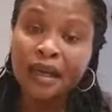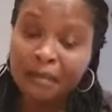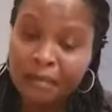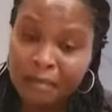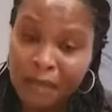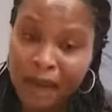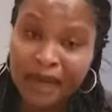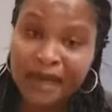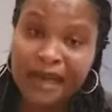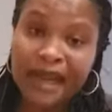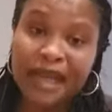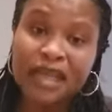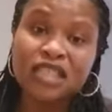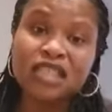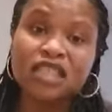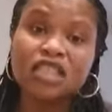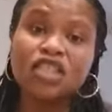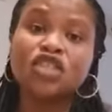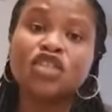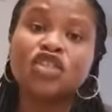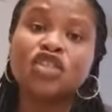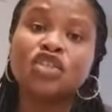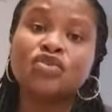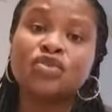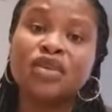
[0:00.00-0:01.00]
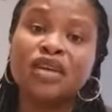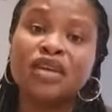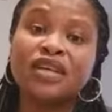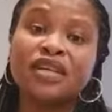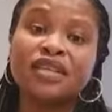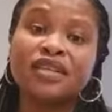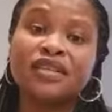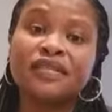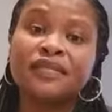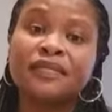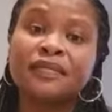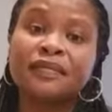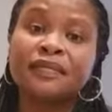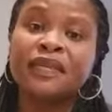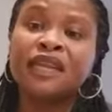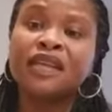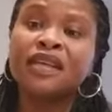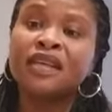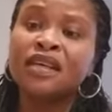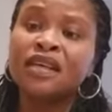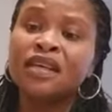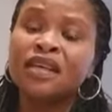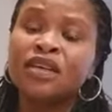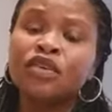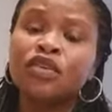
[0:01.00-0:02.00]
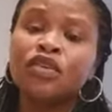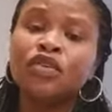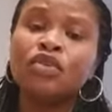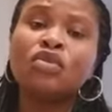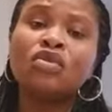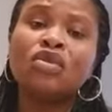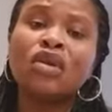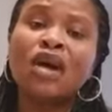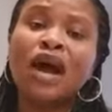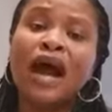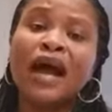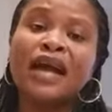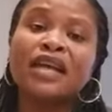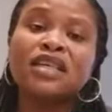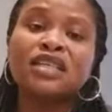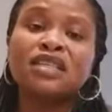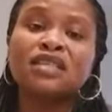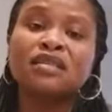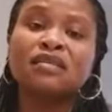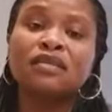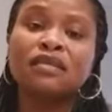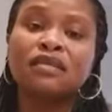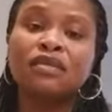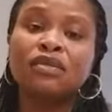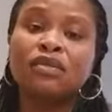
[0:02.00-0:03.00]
My next issue is, you guys